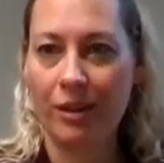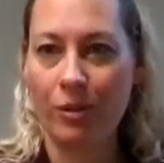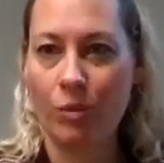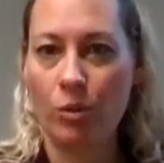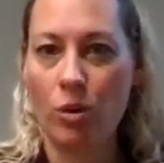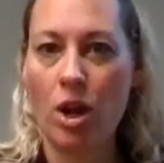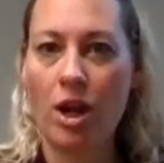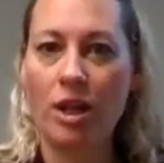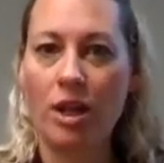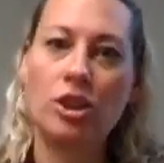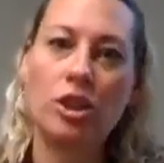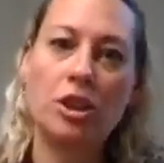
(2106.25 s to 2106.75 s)
We're
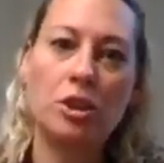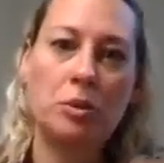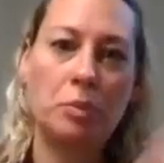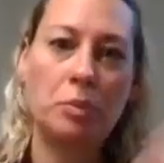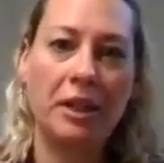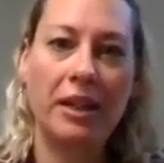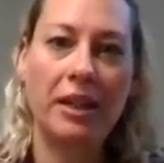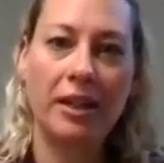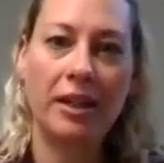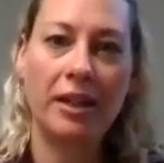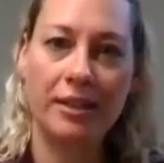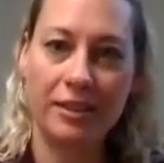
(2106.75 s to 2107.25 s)
not just
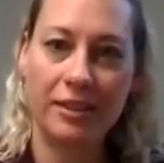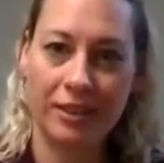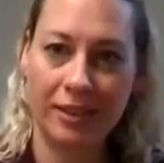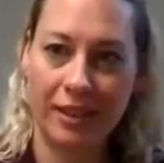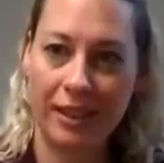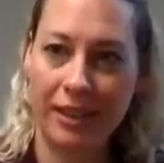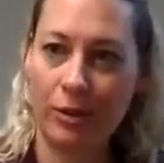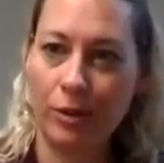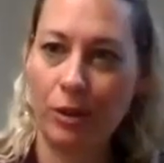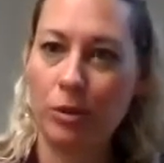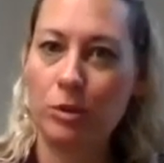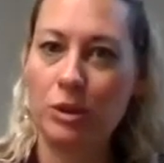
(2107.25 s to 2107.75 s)
because,
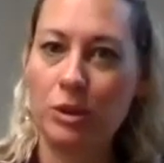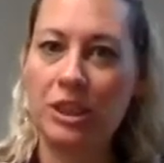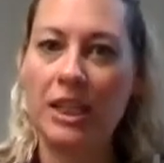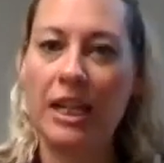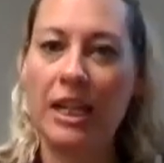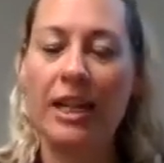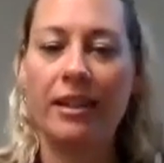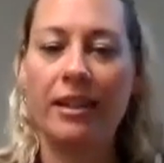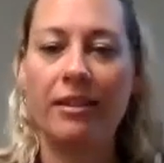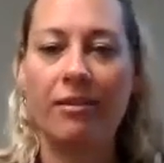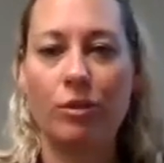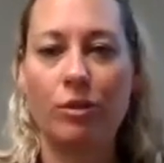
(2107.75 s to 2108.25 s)
like we were
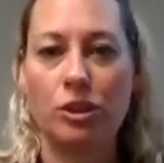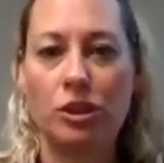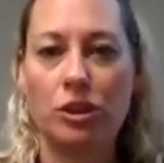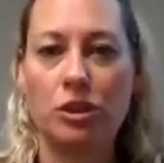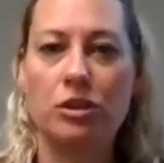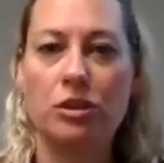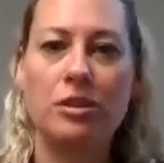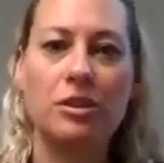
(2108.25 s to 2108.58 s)
saying,